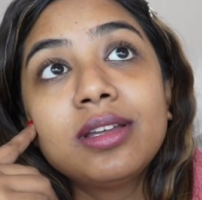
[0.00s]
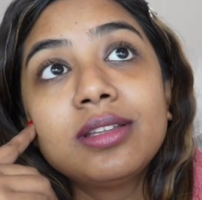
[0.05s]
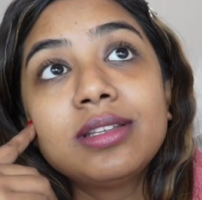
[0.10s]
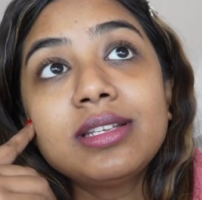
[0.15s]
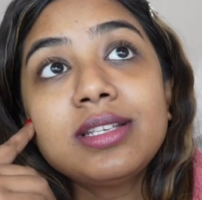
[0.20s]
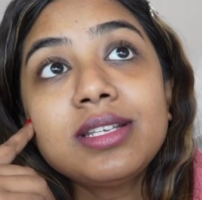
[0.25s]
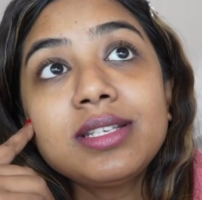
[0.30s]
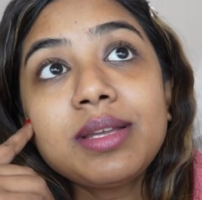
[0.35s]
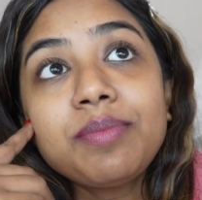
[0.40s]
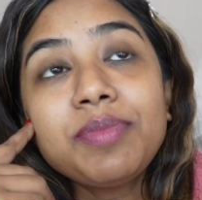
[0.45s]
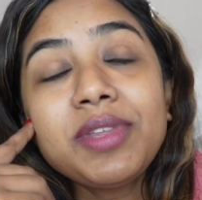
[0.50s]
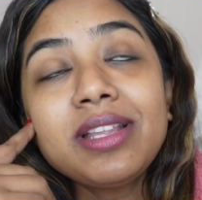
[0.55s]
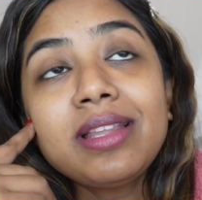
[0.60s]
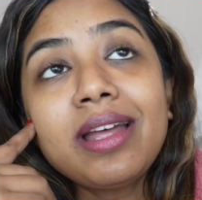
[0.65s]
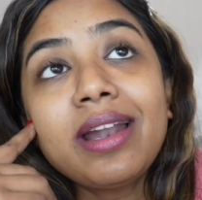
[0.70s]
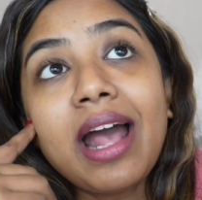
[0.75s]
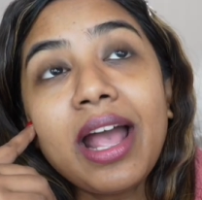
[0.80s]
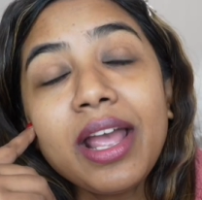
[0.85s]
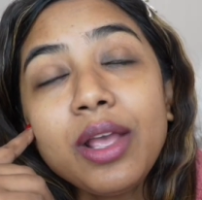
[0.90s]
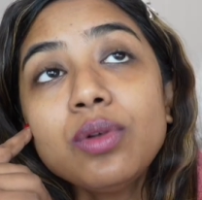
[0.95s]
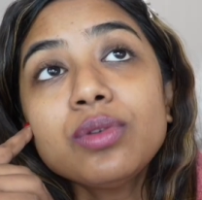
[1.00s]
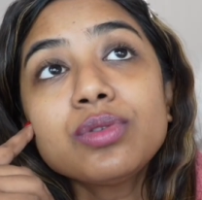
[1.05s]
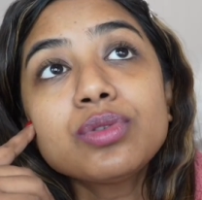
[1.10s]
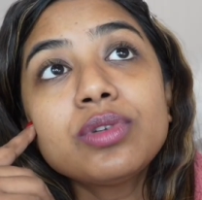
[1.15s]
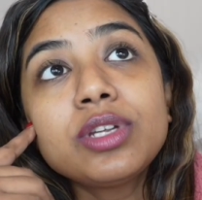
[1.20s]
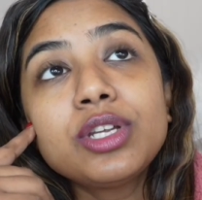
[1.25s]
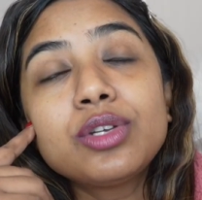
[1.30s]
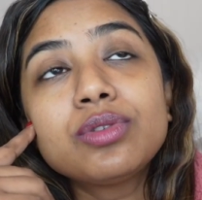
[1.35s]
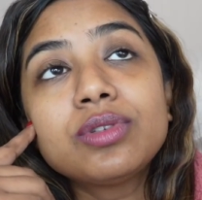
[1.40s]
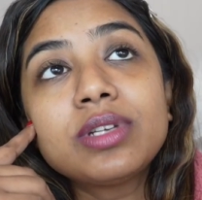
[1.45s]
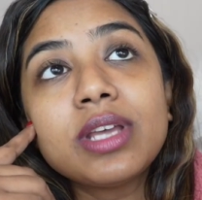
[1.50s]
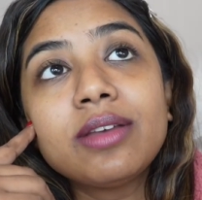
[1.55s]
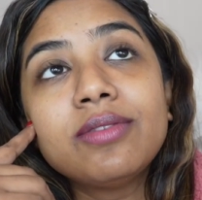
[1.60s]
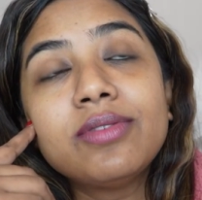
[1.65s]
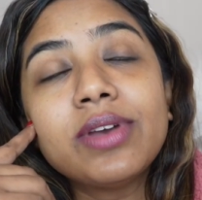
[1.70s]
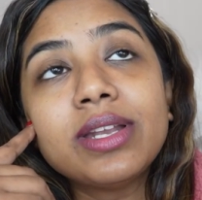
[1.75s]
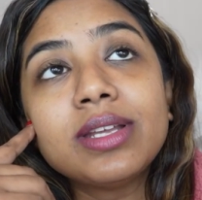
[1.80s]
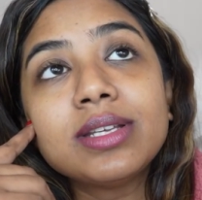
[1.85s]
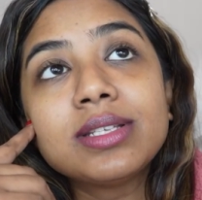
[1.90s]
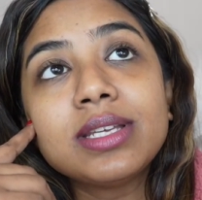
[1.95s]
This is something that I also need to take
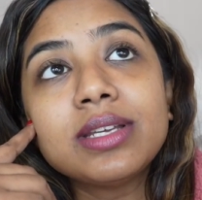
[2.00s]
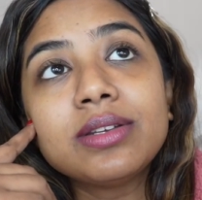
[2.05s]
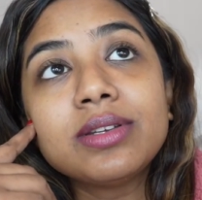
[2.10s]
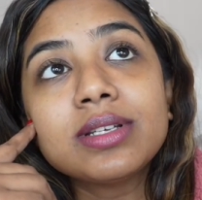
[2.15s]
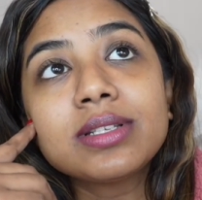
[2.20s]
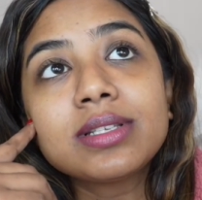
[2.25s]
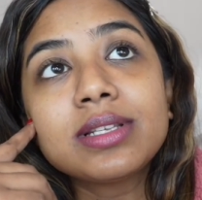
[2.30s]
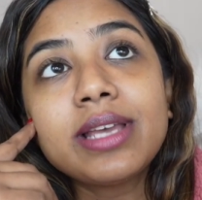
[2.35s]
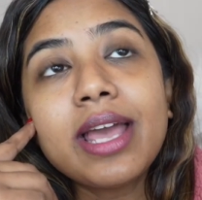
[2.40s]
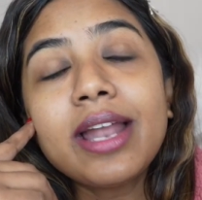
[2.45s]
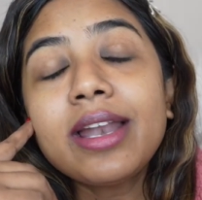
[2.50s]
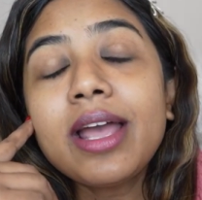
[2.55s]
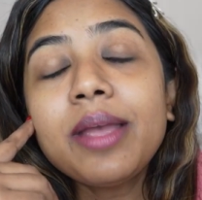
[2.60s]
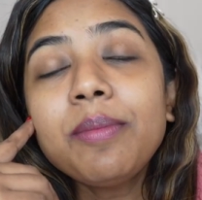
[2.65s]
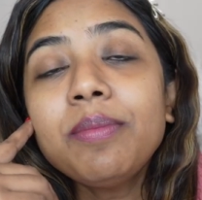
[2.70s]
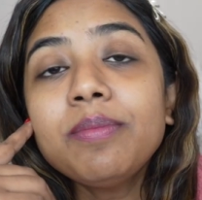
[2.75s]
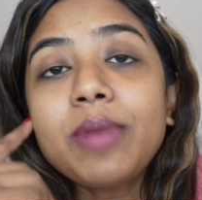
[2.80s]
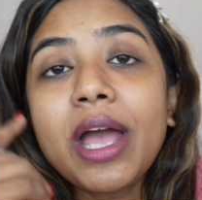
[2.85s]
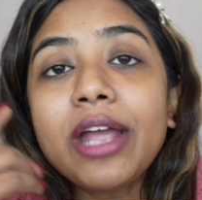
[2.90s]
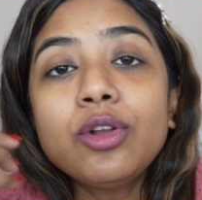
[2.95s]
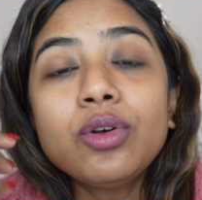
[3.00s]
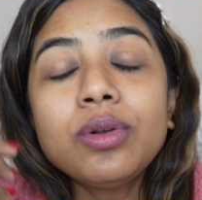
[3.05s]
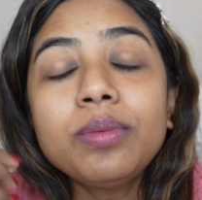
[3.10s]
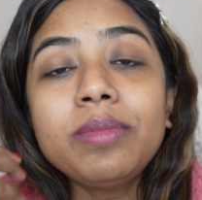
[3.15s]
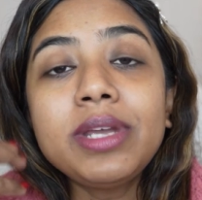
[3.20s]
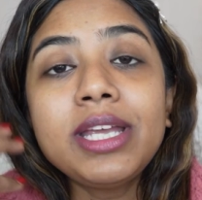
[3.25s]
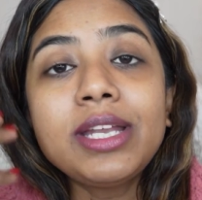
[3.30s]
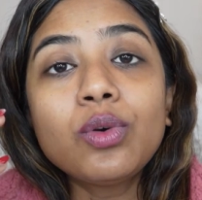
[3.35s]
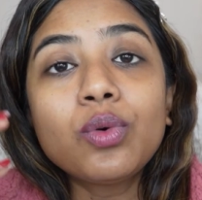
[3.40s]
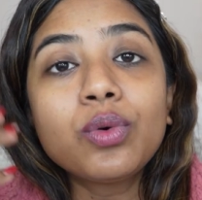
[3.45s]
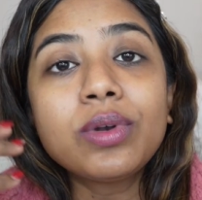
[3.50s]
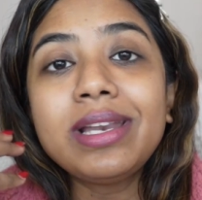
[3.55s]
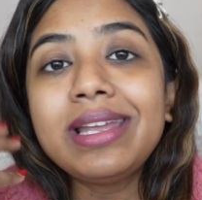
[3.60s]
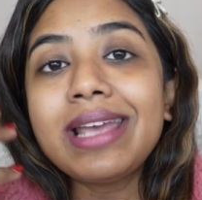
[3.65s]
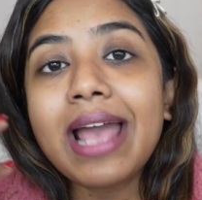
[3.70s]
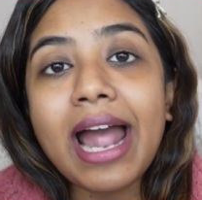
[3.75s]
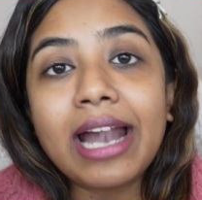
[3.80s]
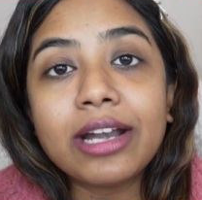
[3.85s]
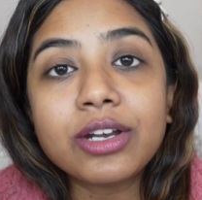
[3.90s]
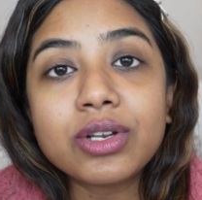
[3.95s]
very seriously. And I don't mean only
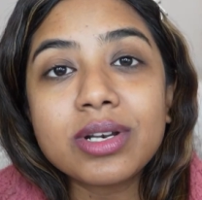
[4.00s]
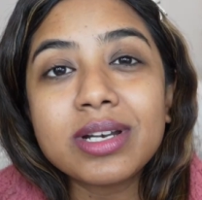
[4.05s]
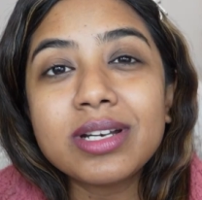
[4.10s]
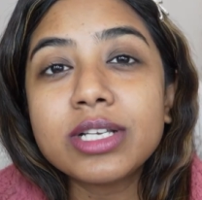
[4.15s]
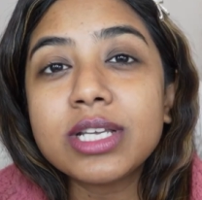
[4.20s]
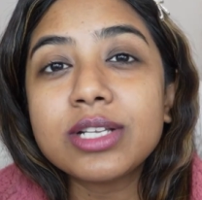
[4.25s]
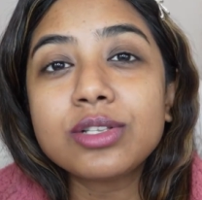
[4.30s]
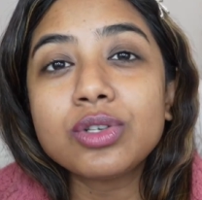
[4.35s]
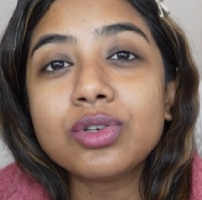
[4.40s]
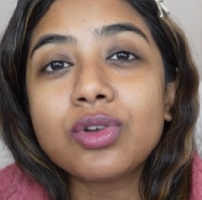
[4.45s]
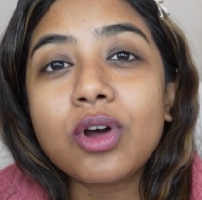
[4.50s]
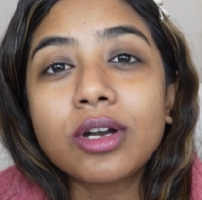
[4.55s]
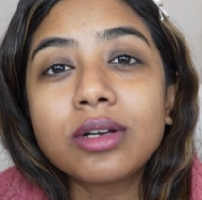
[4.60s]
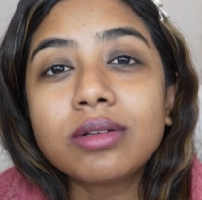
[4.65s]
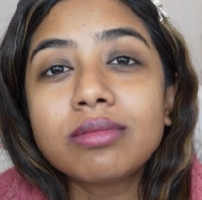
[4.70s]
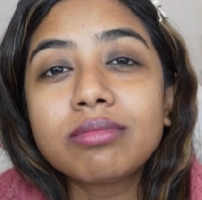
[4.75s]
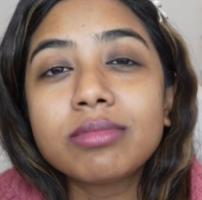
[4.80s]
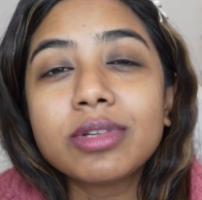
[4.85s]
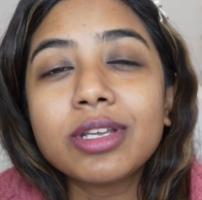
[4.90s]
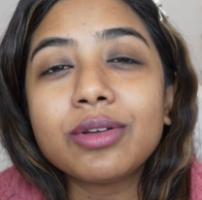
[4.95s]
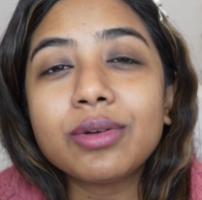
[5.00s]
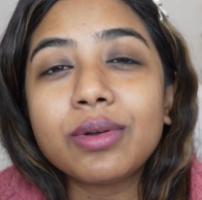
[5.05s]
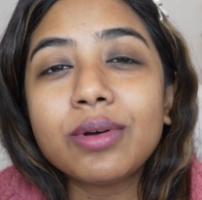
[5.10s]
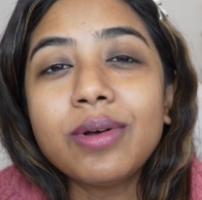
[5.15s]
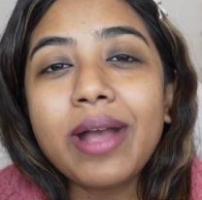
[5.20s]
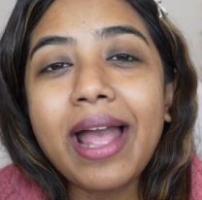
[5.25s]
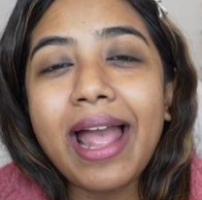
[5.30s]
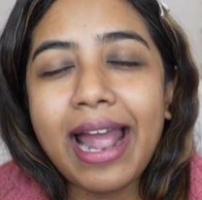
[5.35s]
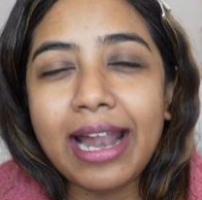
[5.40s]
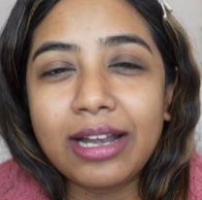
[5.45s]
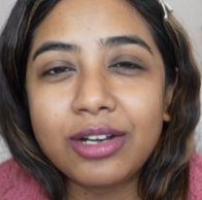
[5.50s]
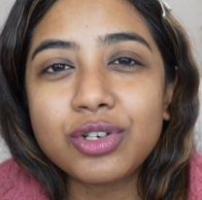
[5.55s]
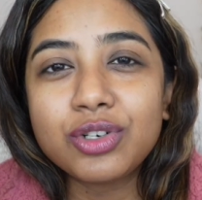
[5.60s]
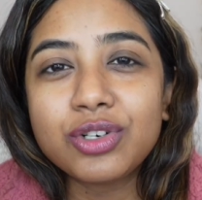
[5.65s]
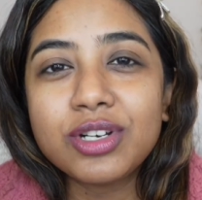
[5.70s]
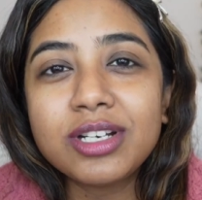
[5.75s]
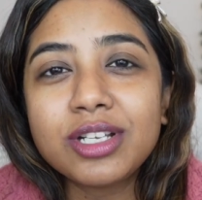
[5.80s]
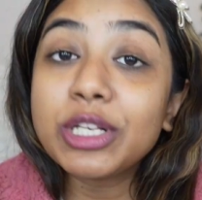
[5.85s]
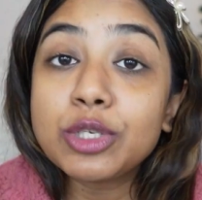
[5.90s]
hatred. It's not, you know, hatred.